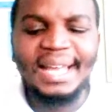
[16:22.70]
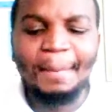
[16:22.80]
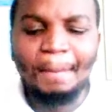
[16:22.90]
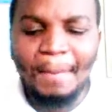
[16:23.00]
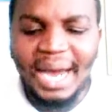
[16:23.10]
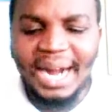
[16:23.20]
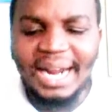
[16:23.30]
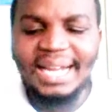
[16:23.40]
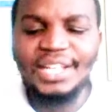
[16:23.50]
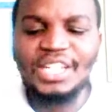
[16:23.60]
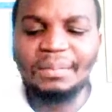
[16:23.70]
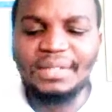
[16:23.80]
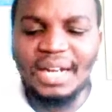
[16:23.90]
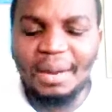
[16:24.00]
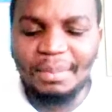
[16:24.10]
Malachi
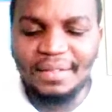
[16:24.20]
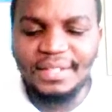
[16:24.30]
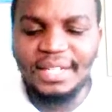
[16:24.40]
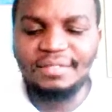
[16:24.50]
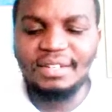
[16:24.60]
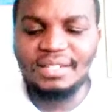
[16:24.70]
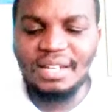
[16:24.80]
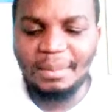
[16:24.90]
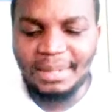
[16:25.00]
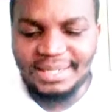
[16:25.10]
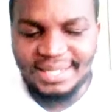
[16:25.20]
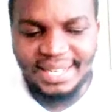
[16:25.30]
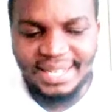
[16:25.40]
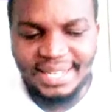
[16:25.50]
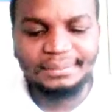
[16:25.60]
chapter number 3 verse number
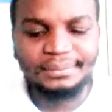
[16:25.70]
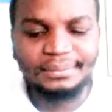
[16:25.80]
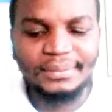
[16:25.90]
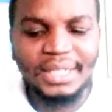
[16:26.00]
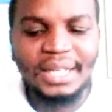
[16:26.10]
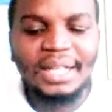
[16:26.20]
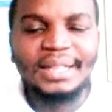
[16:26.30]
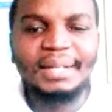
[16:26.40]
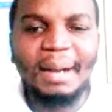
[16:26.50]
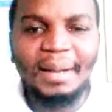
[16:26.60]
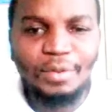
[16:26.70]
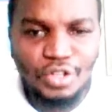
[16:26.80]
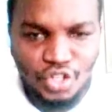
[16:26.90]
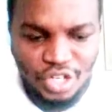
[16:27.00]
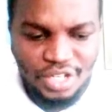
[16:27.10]
10. The
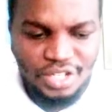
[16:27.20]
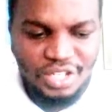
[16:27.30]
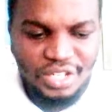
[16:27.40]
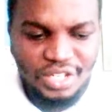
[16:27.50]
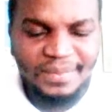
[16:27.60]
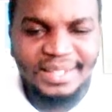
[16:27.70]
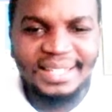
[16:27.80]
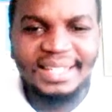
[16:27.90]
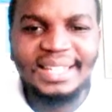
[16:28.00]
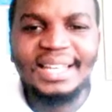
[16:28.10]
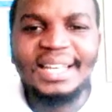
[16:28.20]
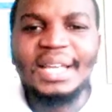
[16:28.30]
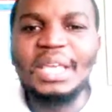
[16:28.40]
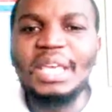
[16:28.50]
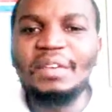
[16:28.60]
Bible says,
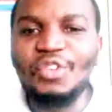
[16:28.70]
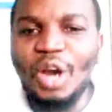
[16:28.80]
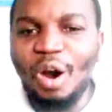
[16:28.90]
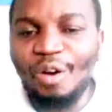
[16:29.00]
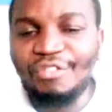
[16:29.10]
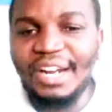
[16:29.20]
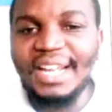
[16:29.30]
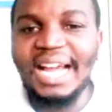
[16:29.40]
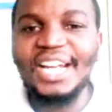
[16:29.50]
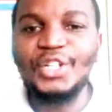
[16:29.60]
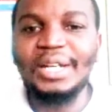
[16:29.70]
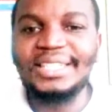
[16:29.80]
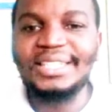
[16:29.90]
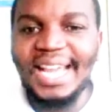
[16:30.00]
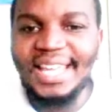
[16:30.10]
"Give your offering and your
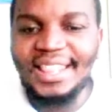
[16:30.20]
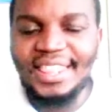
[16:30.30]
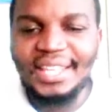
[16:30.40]
tithe